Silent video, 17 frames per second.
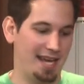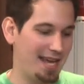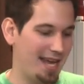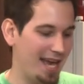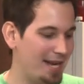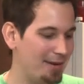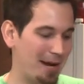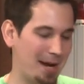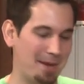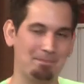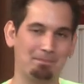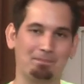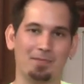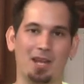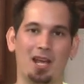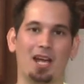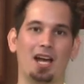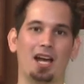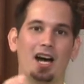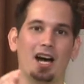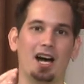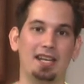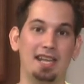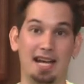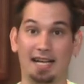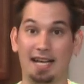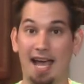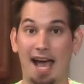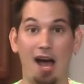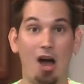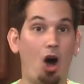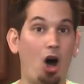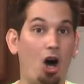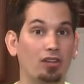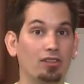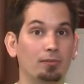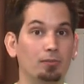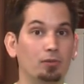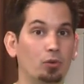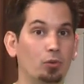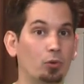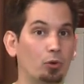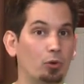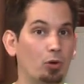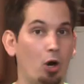Anyway, Netcat, awesome tool,